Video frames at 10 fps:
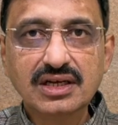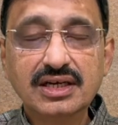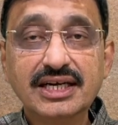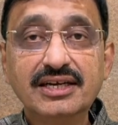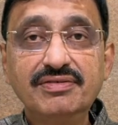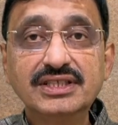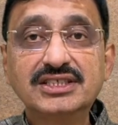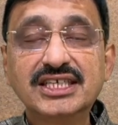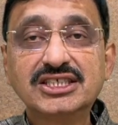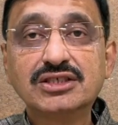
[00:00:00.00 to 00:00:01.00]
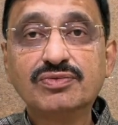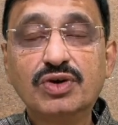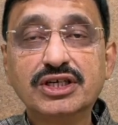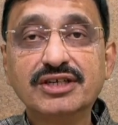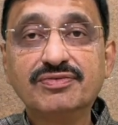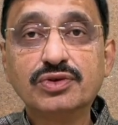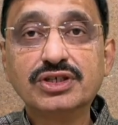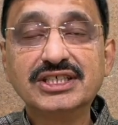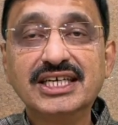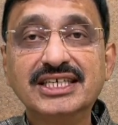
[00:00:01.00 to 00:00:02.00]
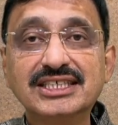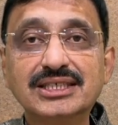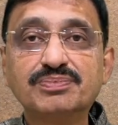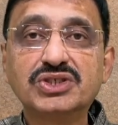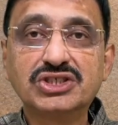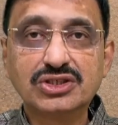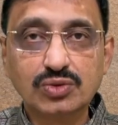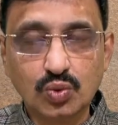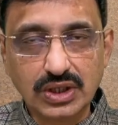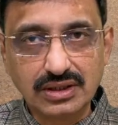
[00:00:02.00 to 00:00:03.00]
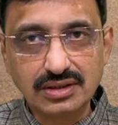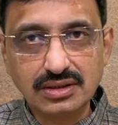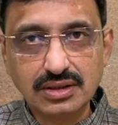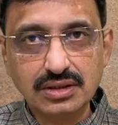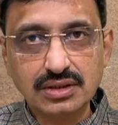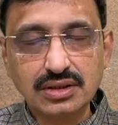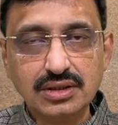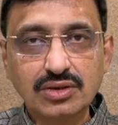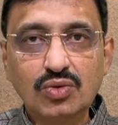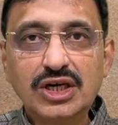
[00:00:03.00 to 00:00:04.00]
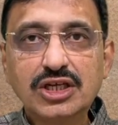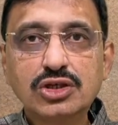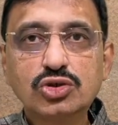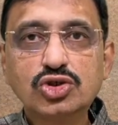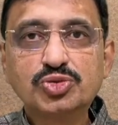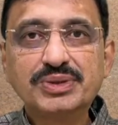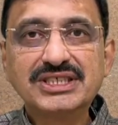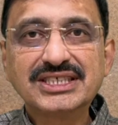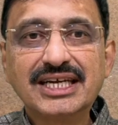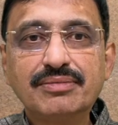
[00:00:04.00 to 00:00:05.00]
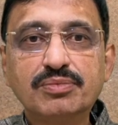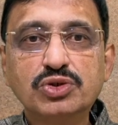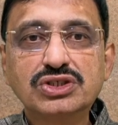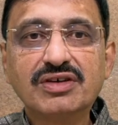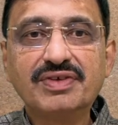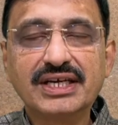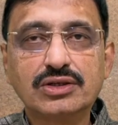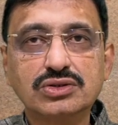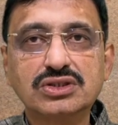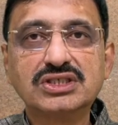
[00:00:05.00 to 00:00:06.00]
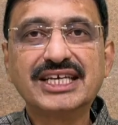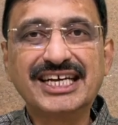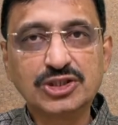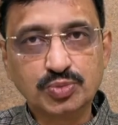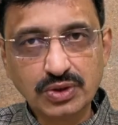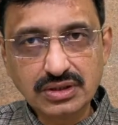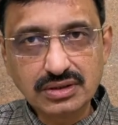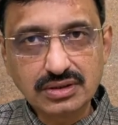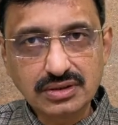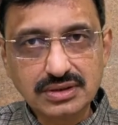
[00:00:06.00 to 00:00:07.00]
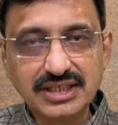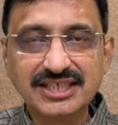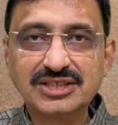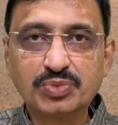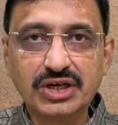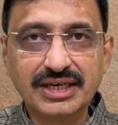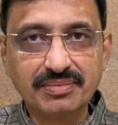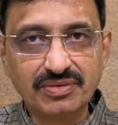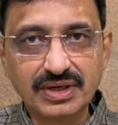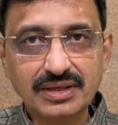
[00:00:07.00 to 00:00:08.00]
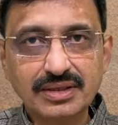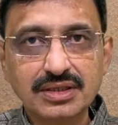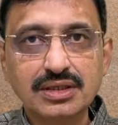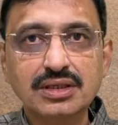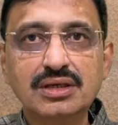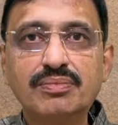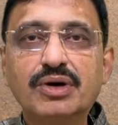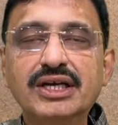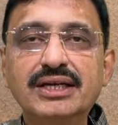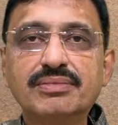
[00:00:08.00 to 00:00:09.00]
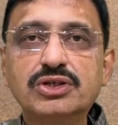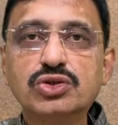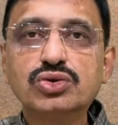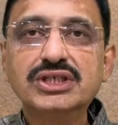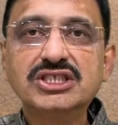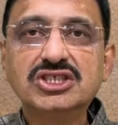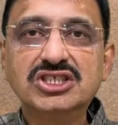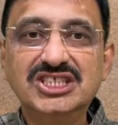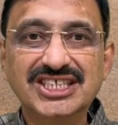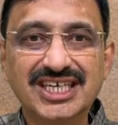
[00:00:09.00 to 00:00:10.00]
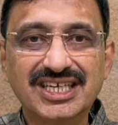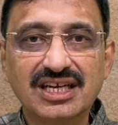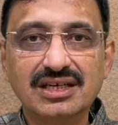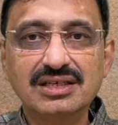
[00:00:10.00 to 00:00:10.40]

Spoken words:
read with Section 44 AA subsection 1. What are those prescribed books of accounts? Cash book, that is point number 1. Point number 2 is journal.